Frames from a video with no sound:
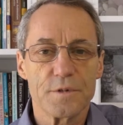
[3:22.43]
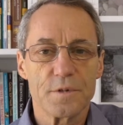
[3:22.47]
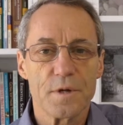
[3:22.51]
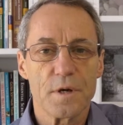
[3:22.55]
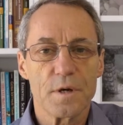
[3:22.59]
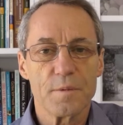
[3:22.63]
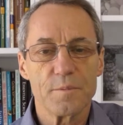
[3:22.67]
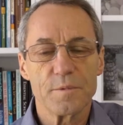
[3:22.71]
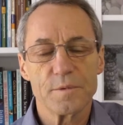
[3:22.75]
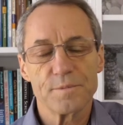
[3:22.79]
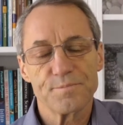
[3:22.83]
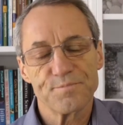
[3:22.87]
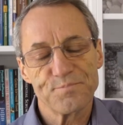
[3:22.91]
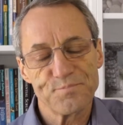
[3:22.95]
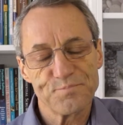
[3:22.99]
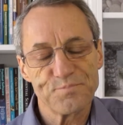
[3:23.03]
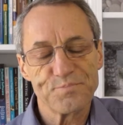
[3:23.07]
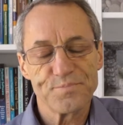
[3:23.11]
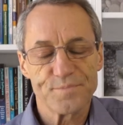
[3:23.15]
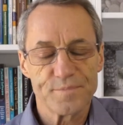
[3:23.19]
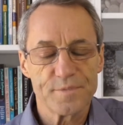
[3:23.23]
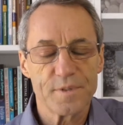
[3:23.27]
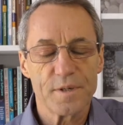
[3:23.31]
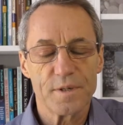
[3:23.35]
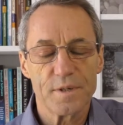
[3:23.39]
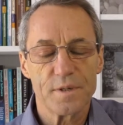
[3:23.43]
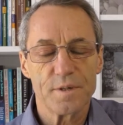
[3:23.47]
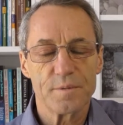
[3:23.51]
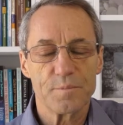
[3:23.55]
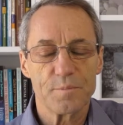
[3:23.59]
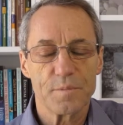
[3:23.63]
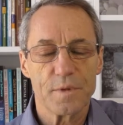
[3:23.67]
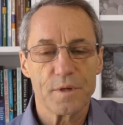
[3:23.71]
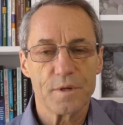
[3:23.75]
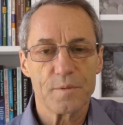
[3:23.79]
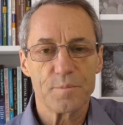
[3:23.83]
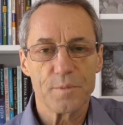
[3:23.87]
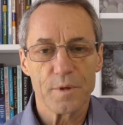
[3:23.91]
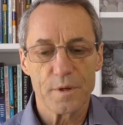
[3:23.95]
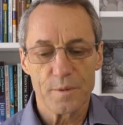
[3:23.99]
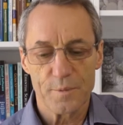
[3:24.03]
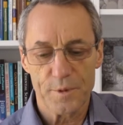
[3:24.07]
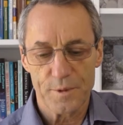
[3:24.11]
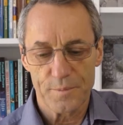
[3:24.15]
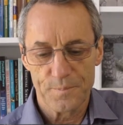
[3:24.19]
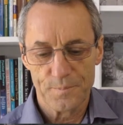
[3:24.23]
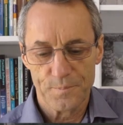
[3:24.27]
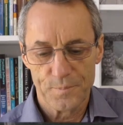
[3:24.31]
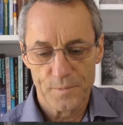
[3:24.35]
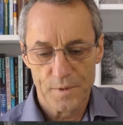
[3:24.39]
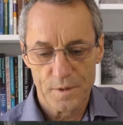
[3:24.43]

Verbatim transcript: statement. It, it may be.